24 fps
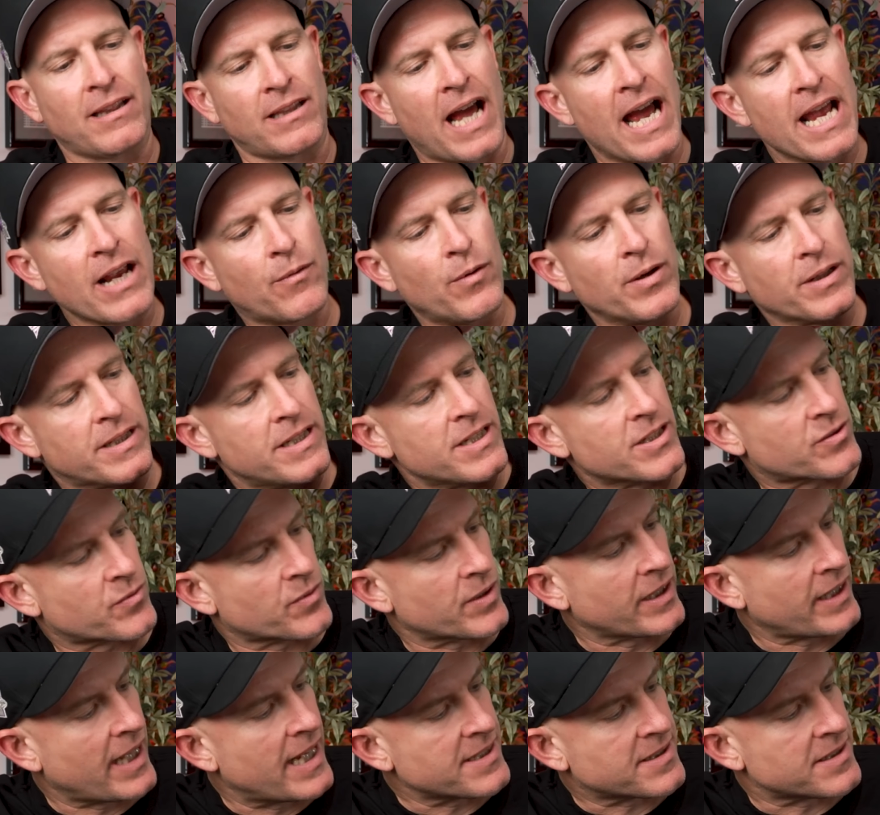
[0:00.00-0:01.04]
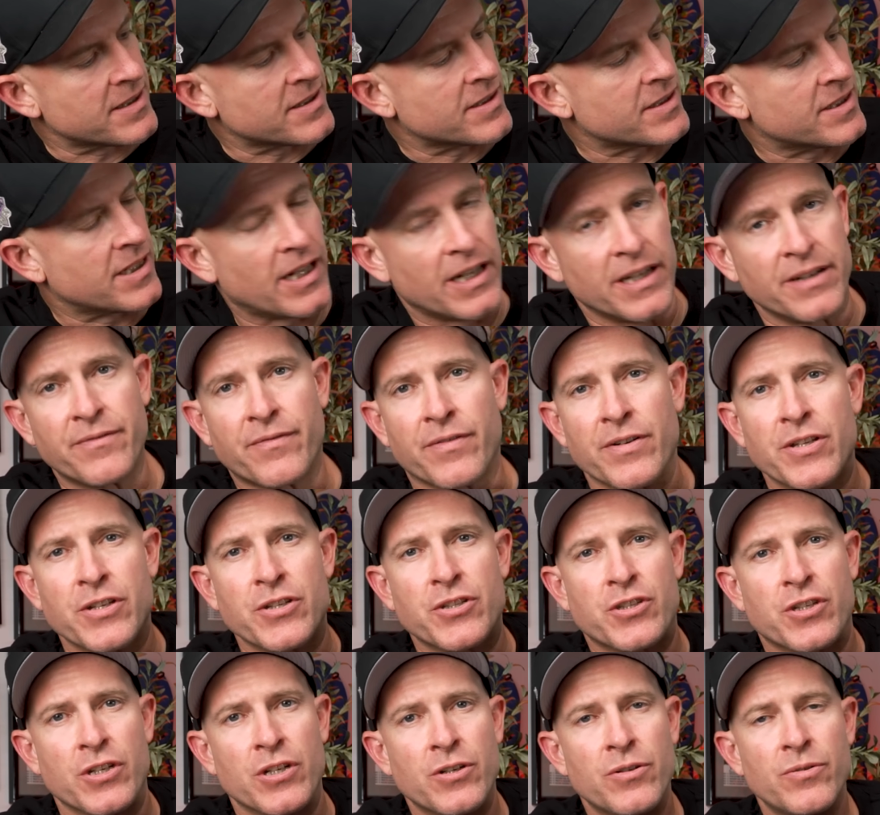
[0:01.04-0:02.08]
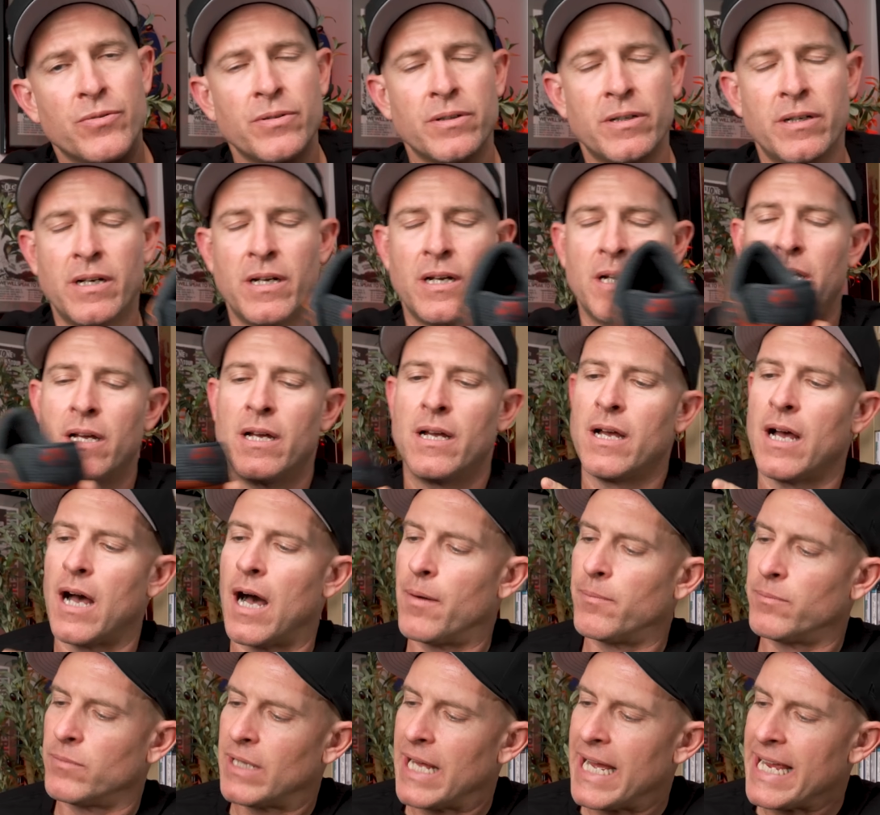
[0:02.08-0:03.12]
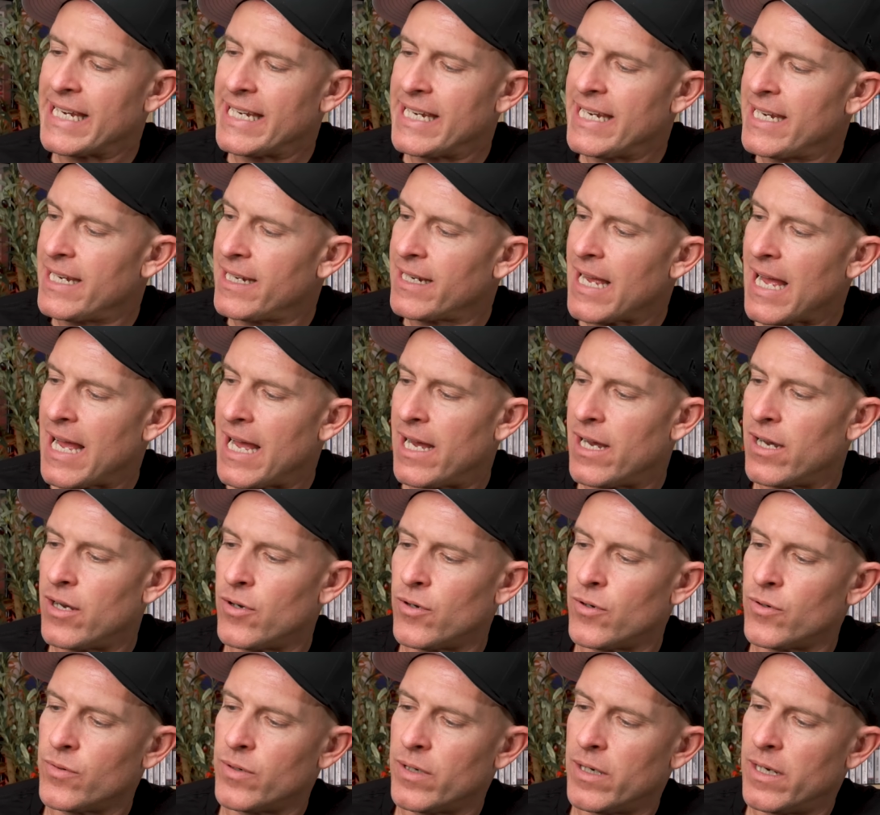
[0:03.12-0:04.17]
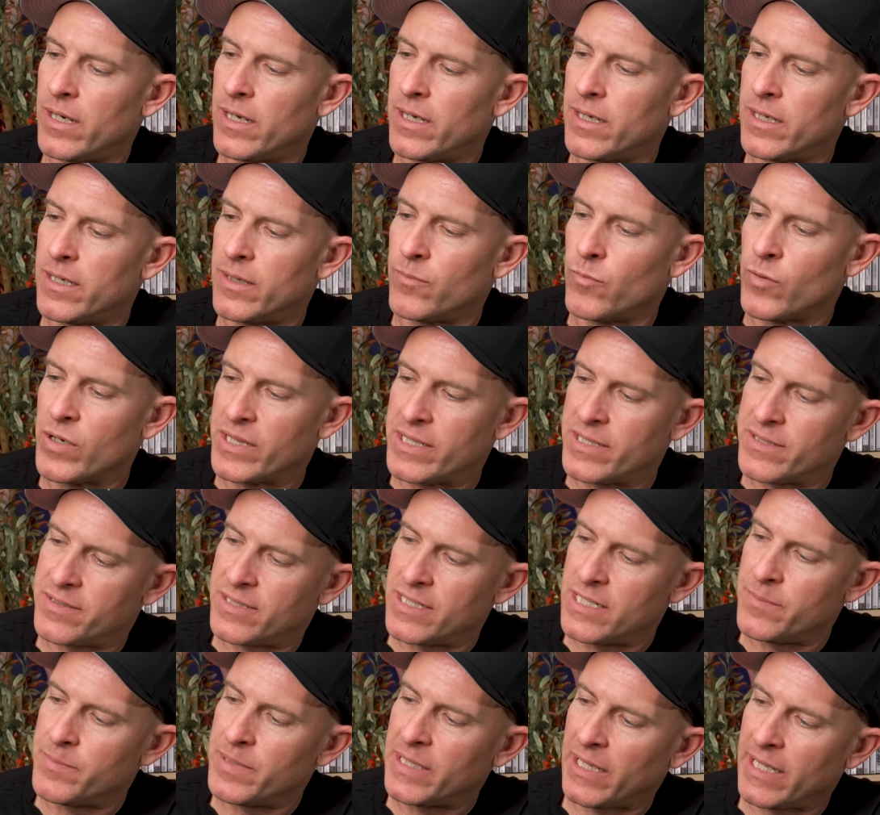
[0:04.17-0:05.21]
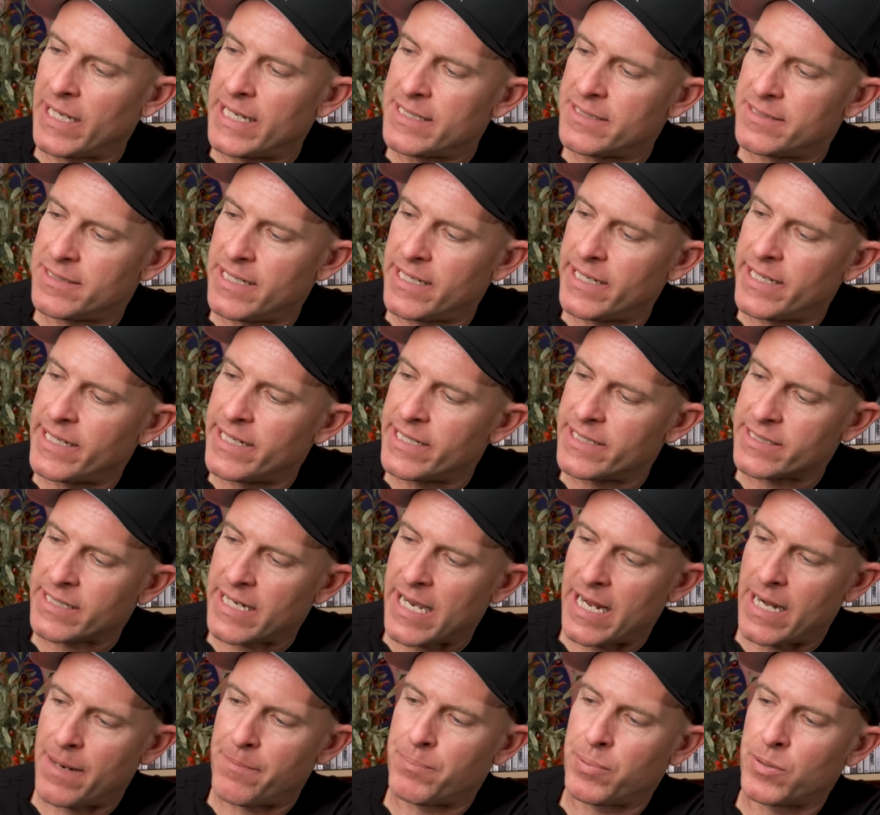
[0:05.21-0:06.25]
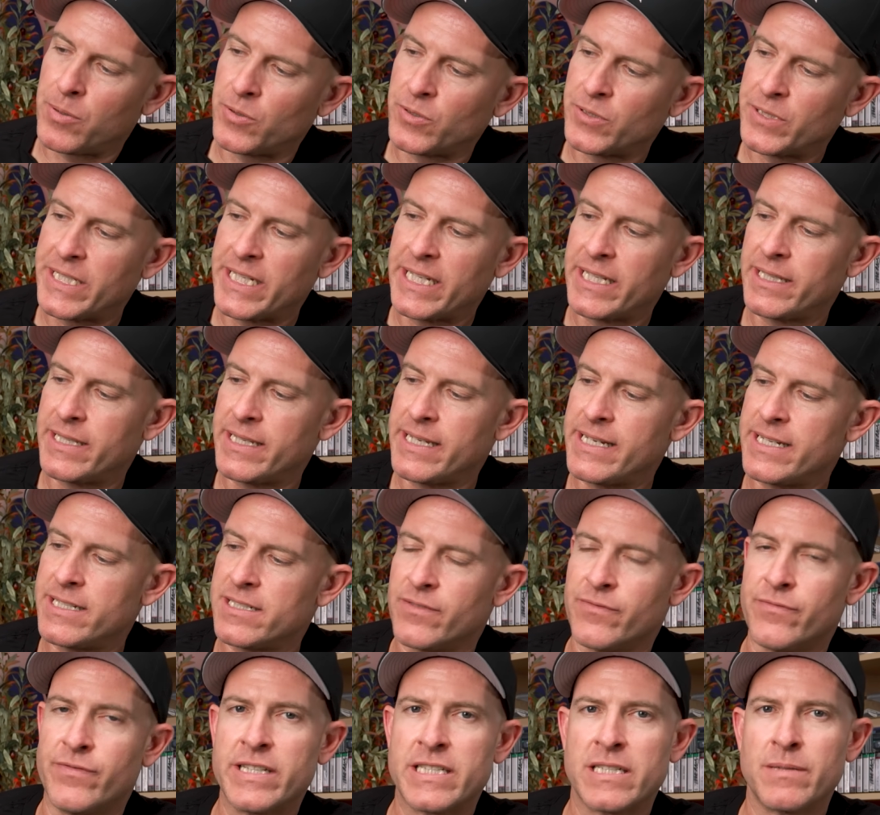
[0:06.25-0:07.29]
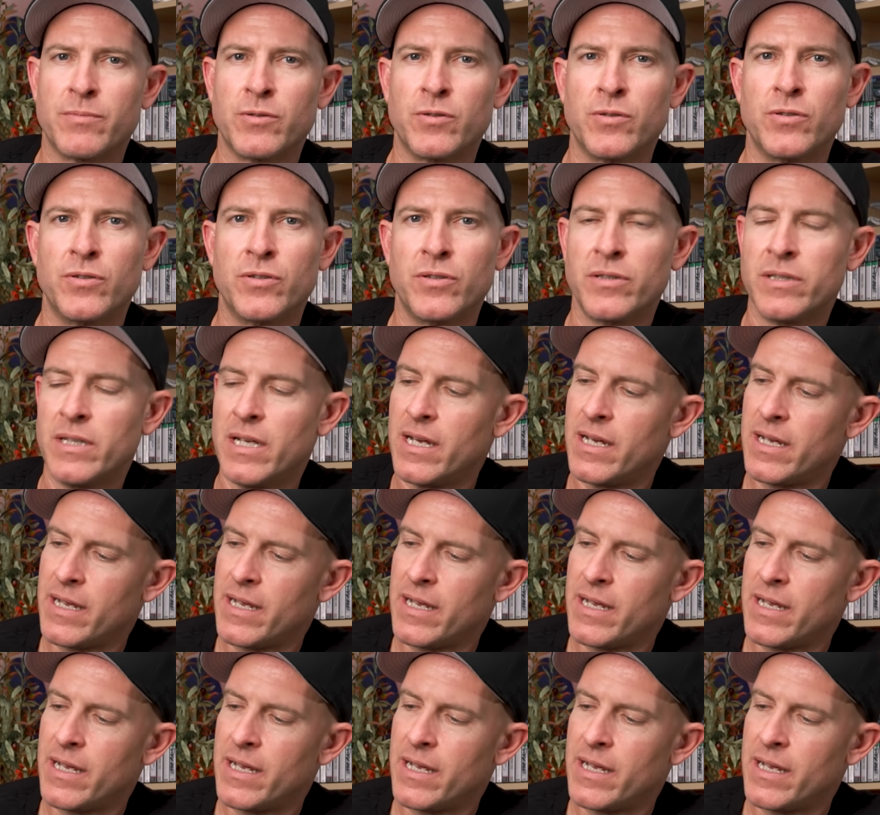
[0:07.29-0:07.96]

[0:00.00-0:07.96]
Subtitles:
like what this relace has done for the shoe. I'm liking how with the cinnamon lace in, it's kind of pulling these visible